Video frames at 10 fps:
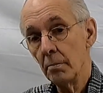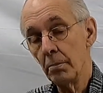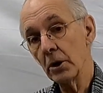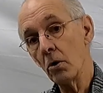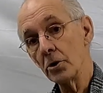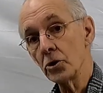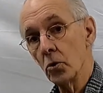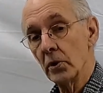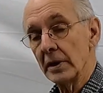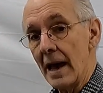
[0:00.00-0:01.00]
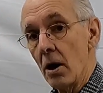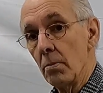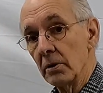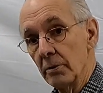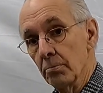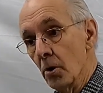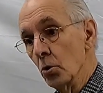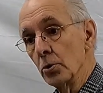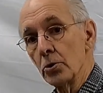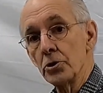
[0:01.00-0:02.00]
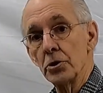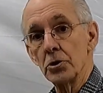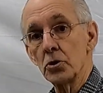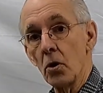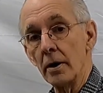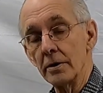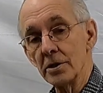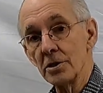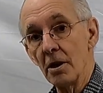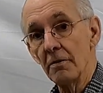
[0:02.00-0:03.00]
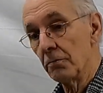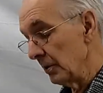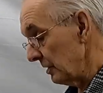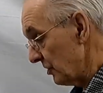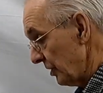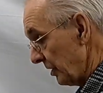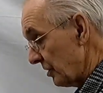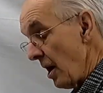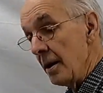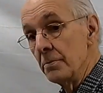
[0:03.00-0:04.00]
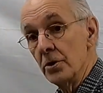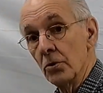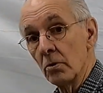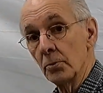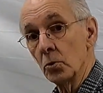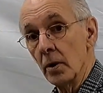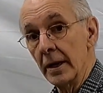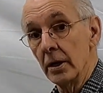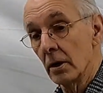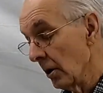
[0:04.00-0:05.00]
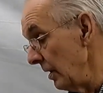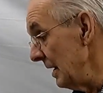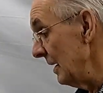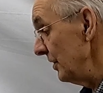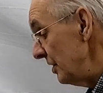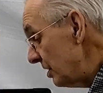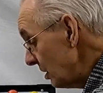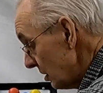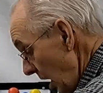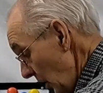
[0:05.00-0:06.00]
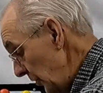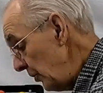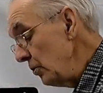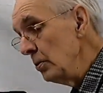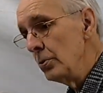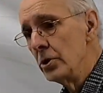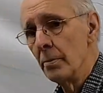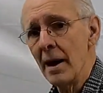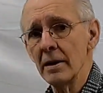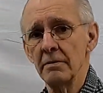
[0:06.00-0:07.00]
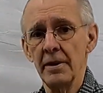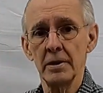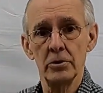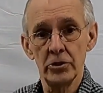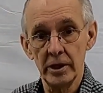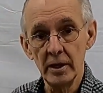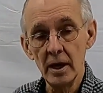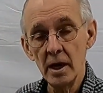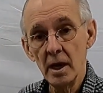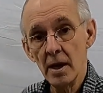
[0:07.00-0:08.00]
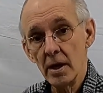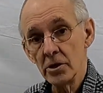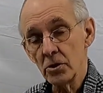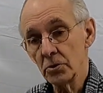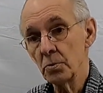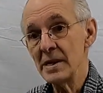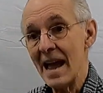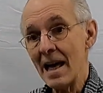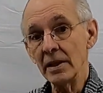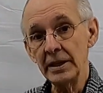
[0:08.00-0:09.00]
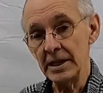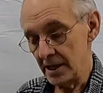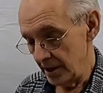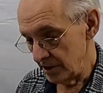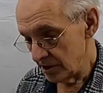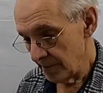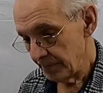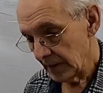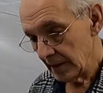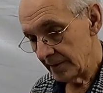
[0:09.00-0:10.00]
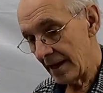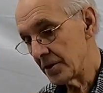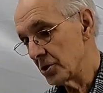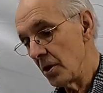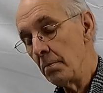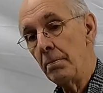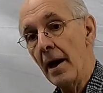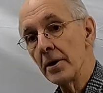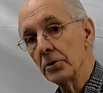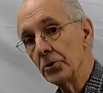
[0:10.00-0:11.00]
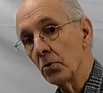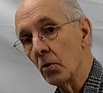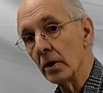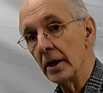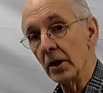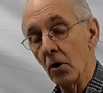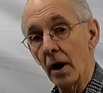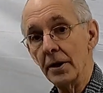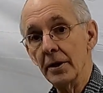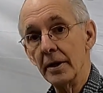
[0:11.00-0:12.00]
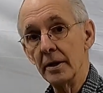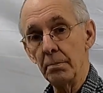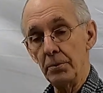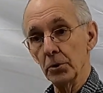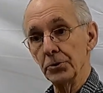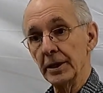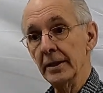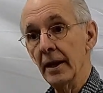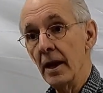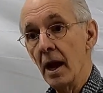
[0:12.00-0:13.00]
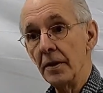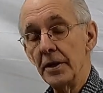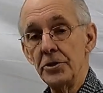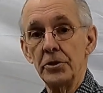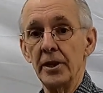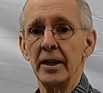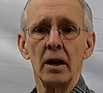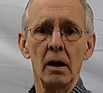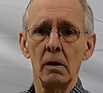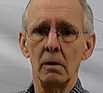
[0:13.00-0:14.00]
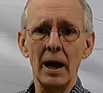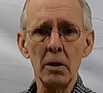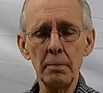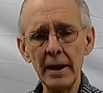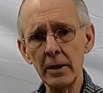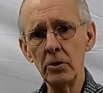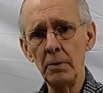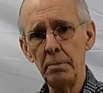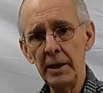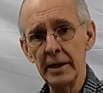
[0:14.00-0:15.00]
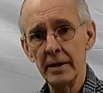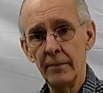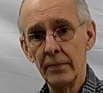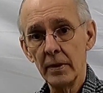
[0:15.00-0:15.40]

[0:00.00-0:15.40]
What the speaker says: but also allow motors to start and stuff with 6 times the normal running current, this is a huge amount of energy. So the reality is, that sub panel you're working on in a building that you think, oh, how bad could it be?